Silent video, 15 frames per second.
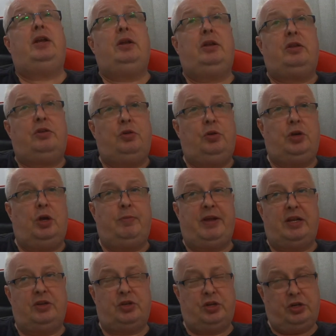I do go
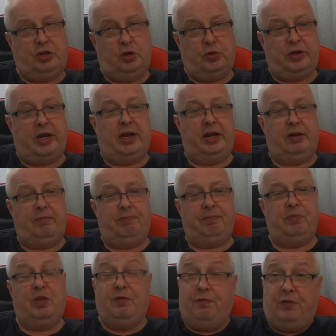back to the UK,
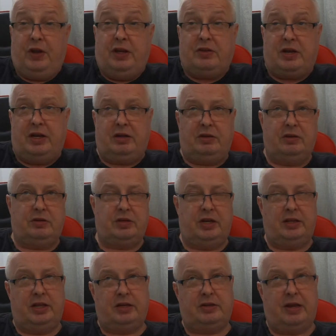the things I could
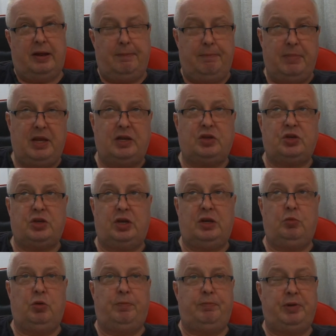say that I miss
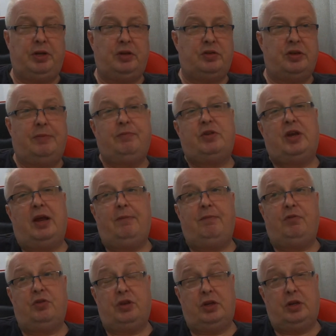would be
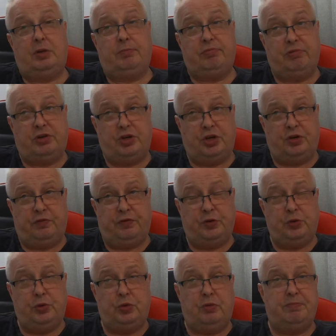sometimes the British
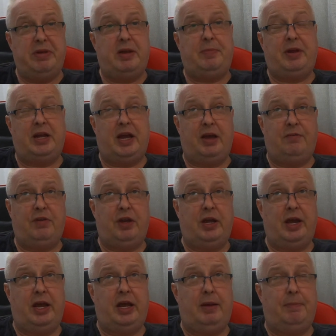food, maybe
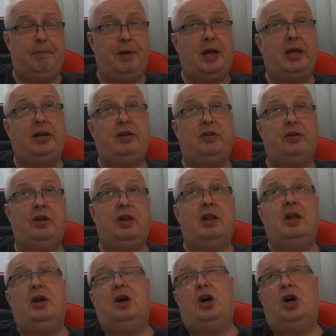having a pint
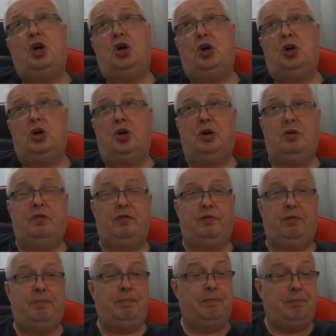
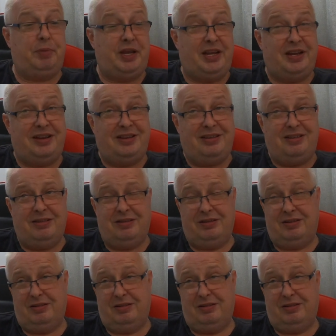of beer,